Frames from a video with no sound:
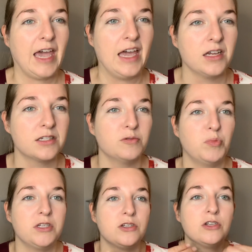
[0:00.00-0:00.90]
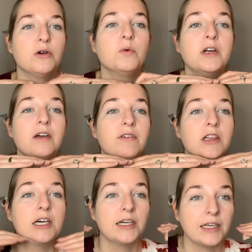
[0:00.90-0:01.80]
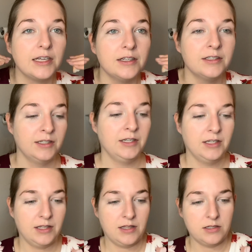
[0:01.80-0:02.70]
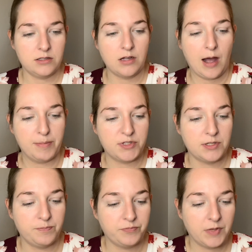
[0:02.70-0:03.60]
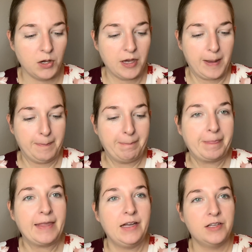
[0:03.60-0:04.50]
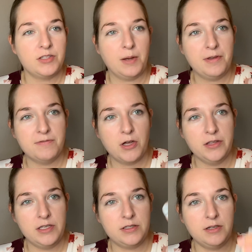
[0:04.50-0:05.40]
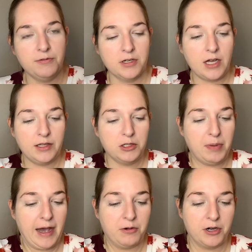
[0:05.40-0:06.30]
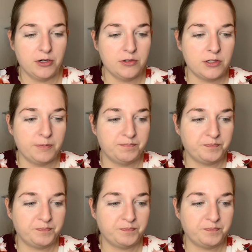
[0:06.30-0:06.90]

caked, but you don't want to have a line that stops. Okay, so now we have all these different colored powders.